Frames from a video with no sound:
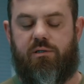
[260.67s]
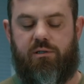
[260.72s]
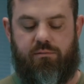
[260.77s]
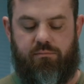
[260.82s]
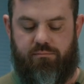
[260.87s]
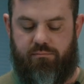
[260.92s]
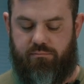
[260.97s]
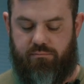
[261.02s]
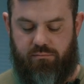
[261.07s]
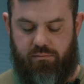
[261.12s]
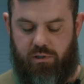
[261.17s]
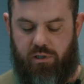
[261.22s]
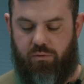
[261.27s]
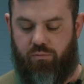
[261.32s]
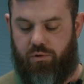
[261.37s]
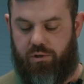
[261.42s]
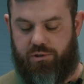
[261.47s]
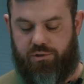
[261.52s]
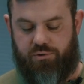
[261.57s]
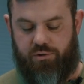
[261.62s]
It, it
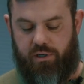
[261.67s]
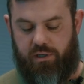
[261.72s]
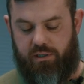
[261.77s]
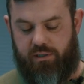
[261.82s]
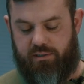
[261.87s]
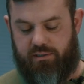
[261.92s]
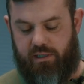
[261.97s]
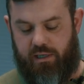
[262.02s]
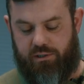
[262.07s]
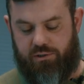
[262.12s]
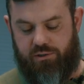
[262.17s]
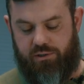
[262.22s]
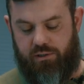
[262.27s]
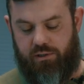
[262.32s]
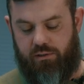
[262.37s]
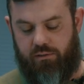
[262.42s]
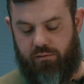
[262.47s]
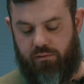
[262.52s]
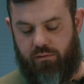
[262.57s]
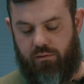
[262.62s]
works great. And it's
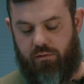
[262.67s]
actually